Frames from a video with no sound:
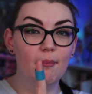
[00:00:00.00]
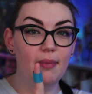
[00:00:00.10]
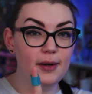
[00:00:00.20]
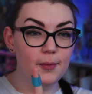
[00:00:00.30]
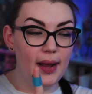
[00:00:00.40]

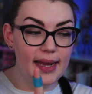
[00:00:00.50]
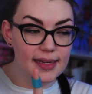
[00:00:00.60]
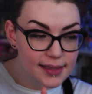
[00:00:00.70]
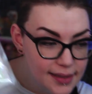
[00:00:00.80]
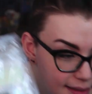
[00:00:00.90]
But
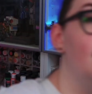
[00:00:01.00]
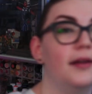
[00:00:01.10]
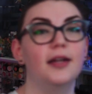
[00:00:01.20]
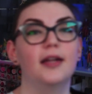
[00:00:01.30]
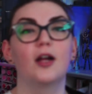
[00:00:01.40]
wait, I'm
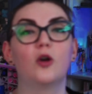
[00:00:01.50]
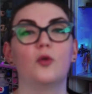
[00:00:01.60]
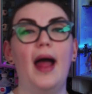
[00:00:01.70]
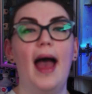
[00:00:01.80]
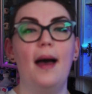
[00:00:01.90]
gonna
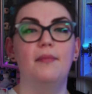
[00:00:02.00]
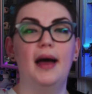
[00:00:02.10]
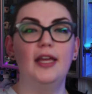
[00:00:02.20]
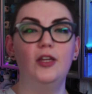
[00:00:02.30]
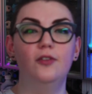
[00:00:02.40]
grab
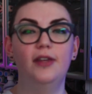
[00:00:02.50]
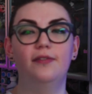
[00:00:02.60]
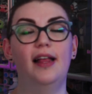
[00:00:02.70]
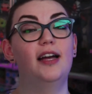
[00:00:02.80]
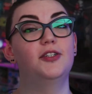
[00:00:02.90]
my UV
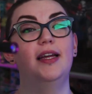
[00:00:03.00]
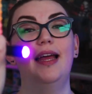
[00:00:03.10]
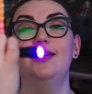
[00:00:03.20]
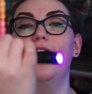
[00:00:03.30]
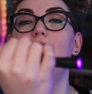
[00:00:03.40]
flashlight
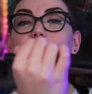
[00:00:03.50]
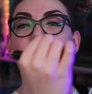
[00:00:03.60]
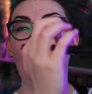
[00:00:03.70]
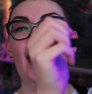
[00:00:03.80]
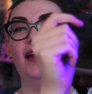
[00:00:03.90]
and not
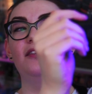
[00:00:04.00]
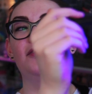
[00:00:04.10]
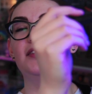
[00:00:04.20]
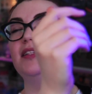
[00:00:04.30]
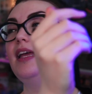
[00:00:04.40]
look at it
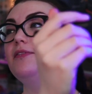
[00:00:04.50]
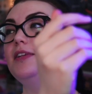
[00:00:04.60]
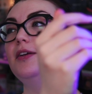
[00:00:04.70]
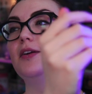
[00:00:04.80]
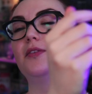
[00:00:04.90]
for
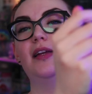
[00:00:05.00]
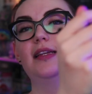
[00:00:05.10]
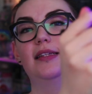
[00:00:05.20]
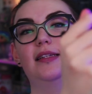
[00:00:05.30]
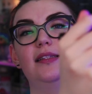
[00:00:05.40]
safety
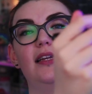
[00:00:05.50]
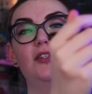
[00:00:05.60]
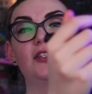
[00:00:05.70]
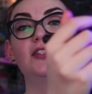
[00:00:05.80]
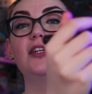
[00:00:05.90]
reasons and
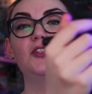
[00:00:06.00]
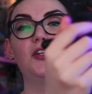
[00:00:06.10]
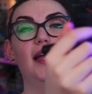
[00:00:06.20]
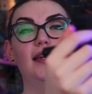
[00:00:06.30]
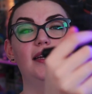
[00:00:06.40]
just
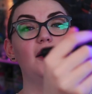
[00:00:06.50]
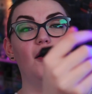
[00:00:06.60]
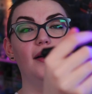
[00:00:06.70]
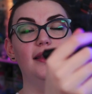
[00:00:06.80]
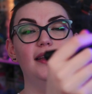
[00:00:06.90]
shine it
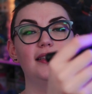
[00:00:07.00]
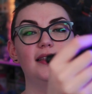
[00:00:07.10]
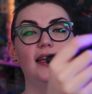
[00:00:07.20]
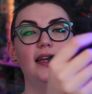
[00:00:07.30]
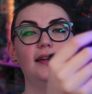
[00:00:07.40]
on this
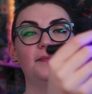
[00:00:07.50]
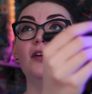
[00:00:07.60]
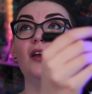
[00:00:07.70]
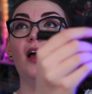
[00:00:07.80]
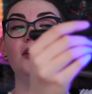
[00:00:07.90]
thing
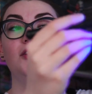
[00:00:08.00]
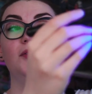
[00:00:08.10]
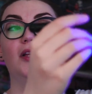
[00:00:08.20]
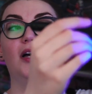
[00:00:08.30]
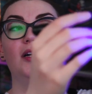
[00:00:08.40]
for not too
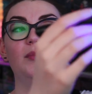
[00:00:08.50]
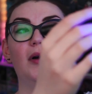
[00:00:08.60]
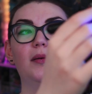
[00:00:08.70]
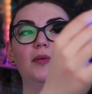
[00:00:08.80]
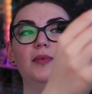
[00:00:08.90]
long,
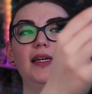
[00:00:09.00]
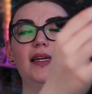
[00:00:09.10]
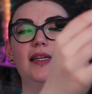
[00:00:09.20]
probably